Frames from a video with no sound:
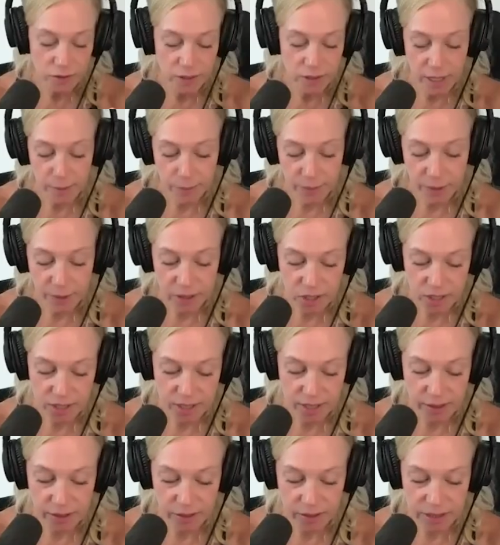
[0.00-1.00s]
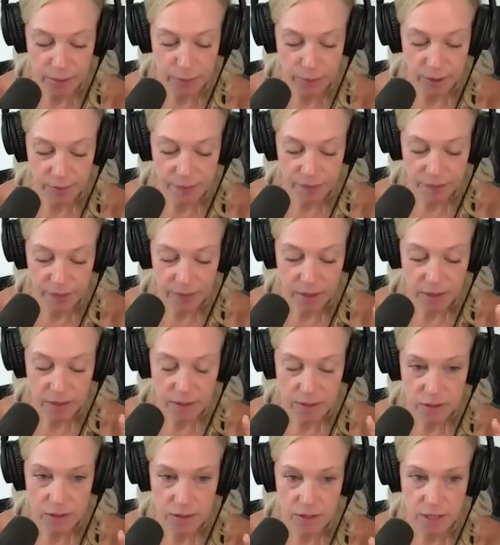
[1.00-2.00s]
deep, but just a little deeper.
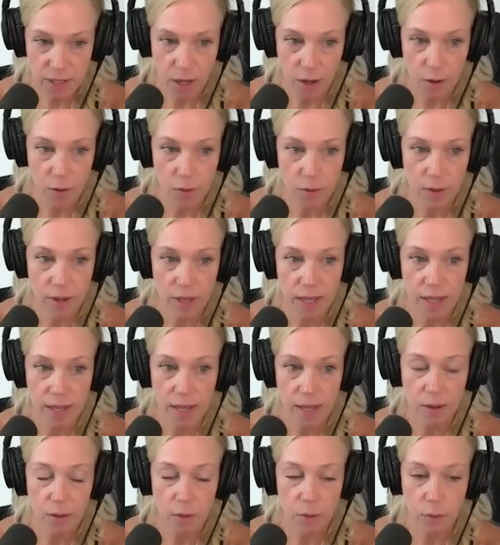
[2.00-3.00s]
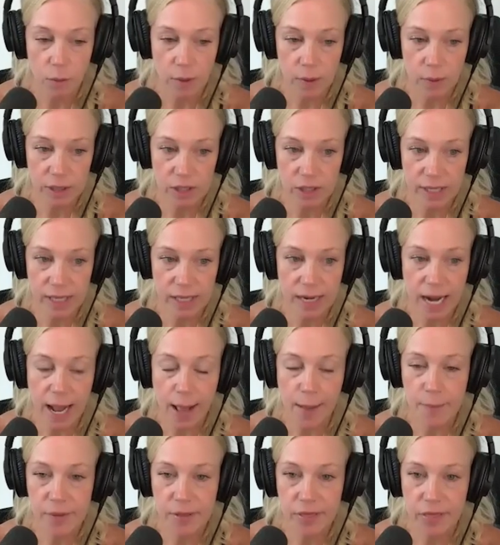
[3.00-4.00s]
So when we look at
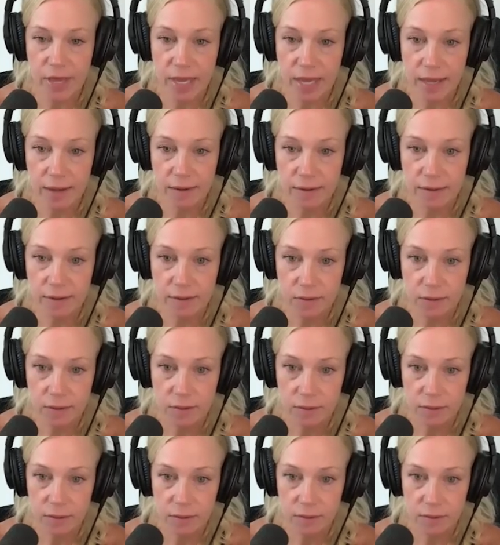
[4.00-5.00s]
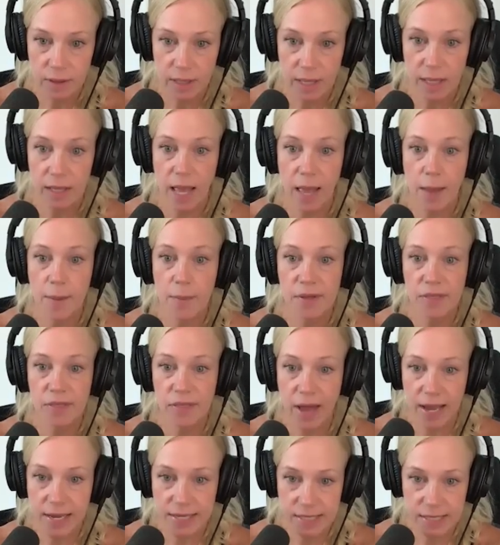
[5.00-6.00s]
empathy,
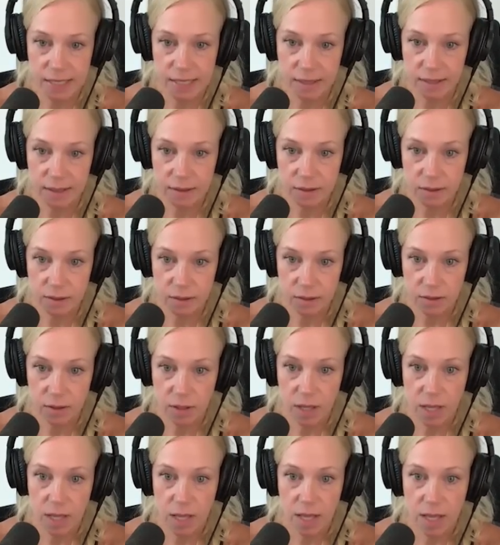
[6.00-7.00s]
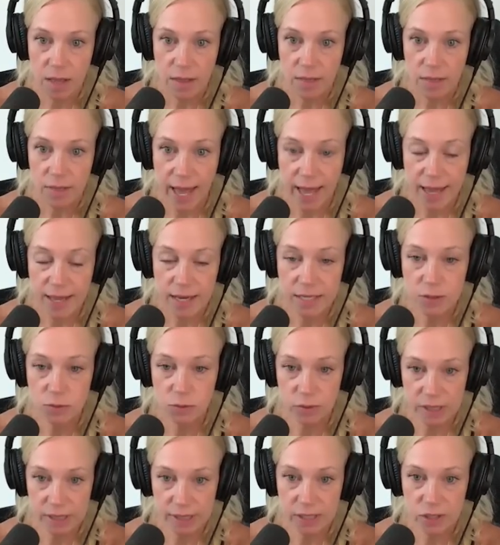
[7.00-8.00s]
empathizing, that is
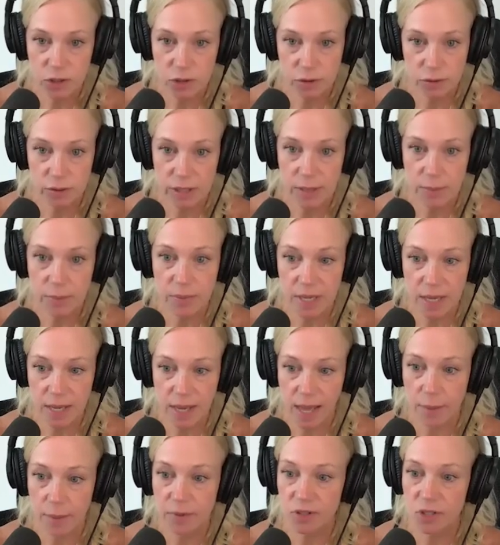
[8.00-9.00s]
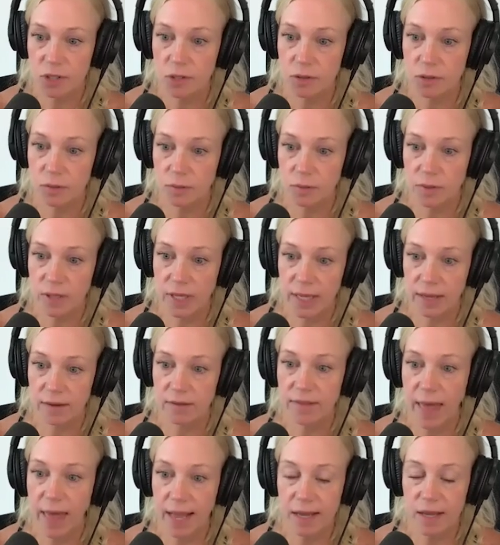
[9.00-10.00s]
really truly being able to
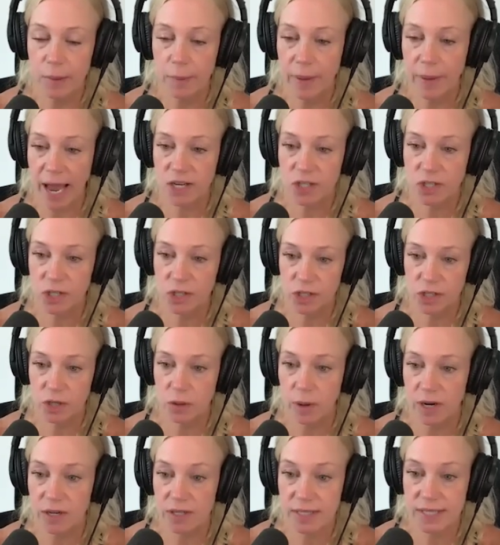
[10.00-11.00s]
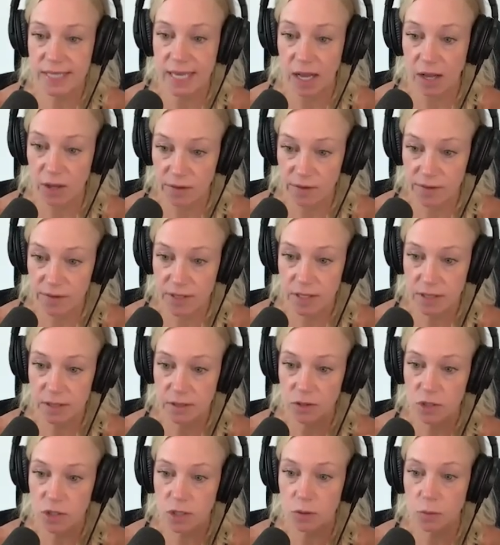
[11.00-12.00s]
give that compassion to ourselves,
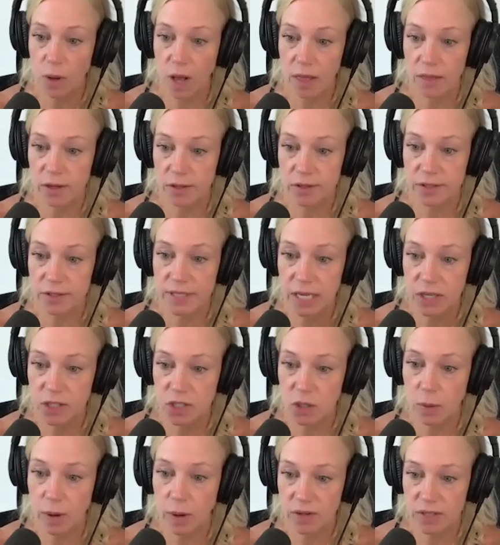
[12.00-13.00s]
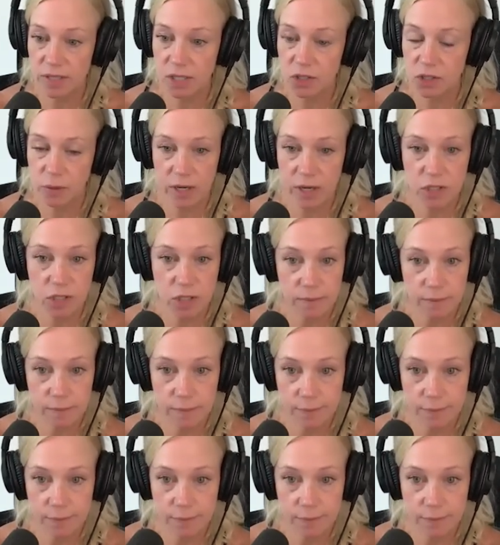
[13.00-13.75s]
to others, and to our situation